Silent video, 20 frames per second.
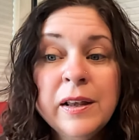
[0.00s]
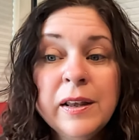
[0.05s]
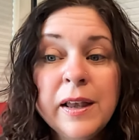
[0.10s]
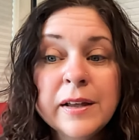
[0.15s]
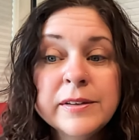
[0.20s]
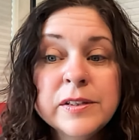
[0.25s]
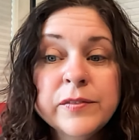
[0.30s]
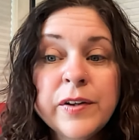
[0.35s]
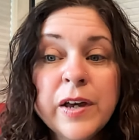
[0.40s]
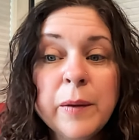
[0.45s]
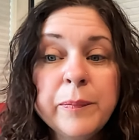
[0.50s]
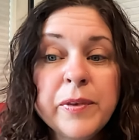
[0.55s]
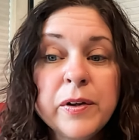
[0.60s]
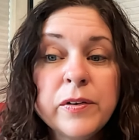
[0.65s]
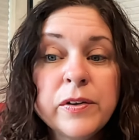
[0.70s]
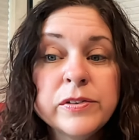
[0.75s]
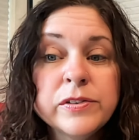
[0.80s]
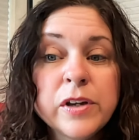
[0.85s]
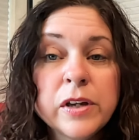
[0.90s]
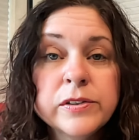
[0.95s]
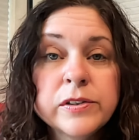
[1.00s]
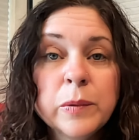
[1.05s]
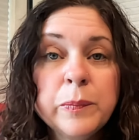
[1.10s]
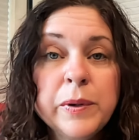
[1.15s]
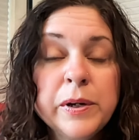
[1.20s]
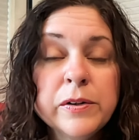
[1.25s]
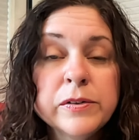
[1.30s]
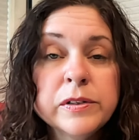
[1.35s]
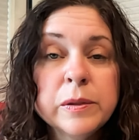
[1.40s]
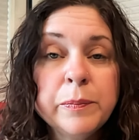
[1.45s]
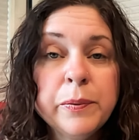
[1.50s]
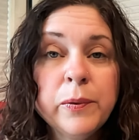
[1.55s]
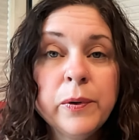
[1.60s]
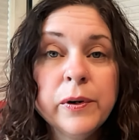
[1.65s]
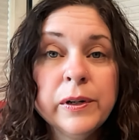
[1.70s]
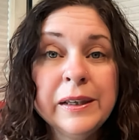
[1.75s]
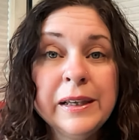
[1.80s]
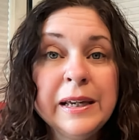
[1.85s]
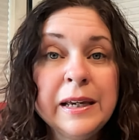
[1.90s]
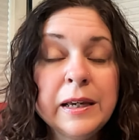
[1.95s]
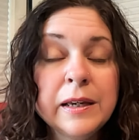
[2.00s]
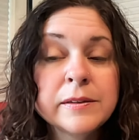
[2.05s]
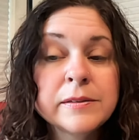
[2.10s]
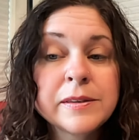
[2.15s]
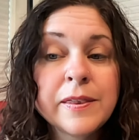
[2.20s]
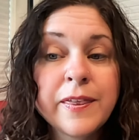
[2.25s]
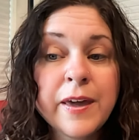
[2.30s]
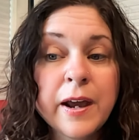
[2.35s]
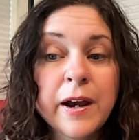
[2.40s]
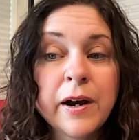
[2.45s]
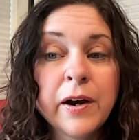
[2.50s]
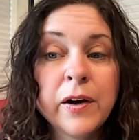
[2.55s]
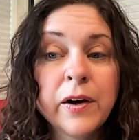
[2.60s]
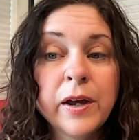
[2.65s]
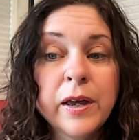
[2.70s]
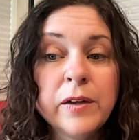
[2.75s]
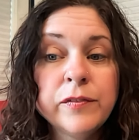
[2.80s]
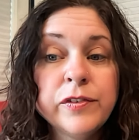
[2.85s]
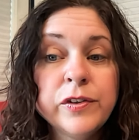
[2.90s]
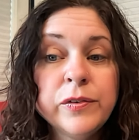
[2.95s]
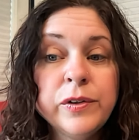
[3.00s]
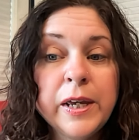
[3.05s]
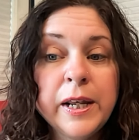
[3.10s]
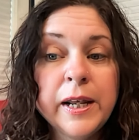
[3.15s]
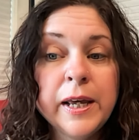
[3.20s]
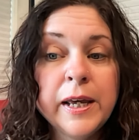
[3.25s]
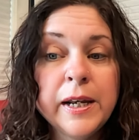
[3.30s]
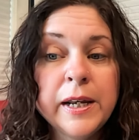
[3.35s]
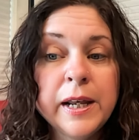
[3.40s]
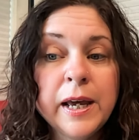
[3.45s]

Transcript: Lots of help there. There's also peer support links there if you need it.